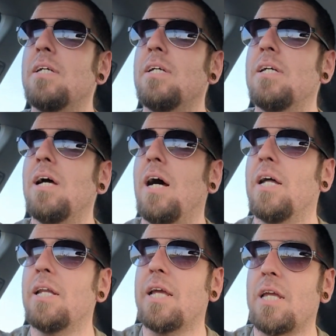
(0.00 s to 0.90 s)
and I
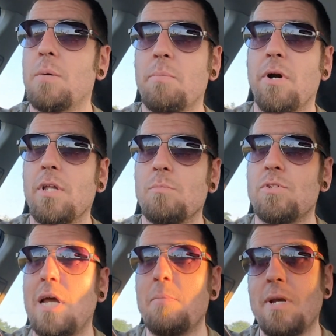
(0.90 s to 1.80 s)
can compare them side
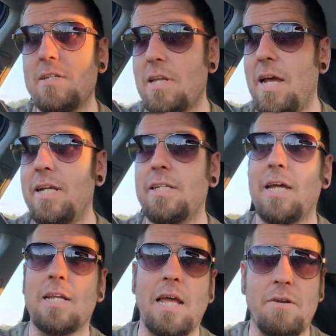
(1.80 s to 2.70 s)
by side, take
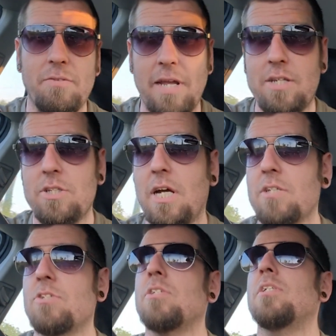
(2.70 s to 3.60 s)
like for like shots.
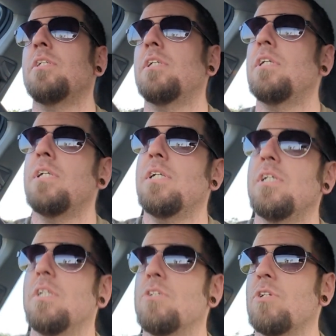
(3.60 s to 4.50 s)

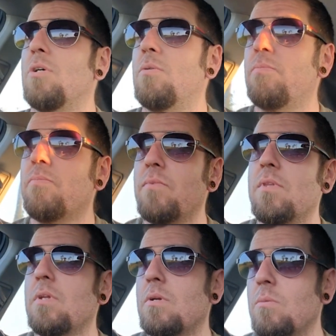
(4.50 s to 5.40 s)
So
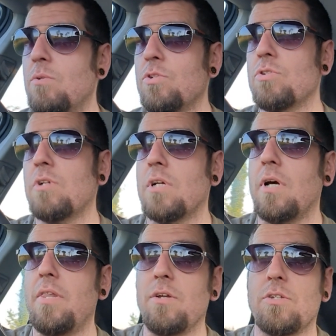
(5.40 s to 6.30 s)
we're just going to cut the
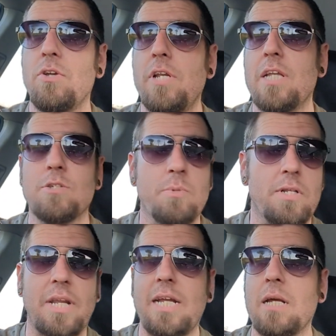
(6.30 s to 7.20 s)
two lenses brought
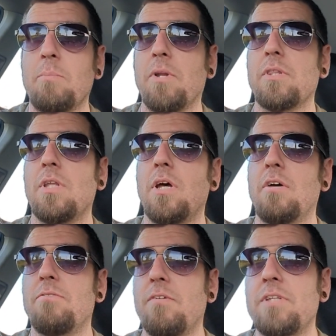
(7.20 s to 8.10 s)
tonight. I'm putting the
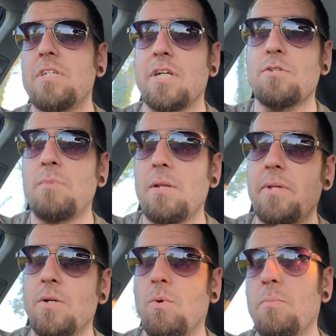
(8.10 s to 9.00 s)

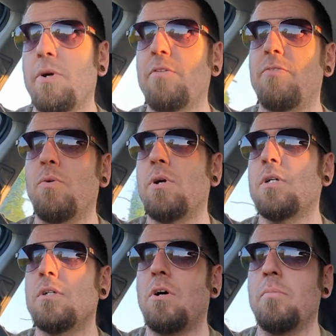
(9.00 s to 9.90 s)
56mm 1.4
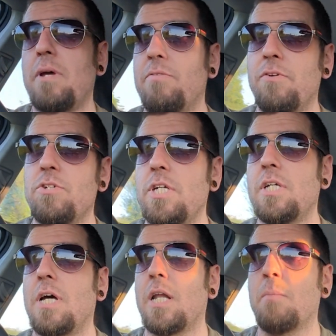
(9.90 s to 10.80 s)
on my Fuji, and
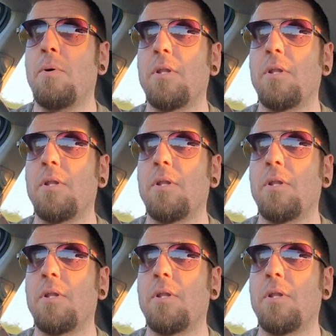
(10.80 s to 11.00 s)
I'm putting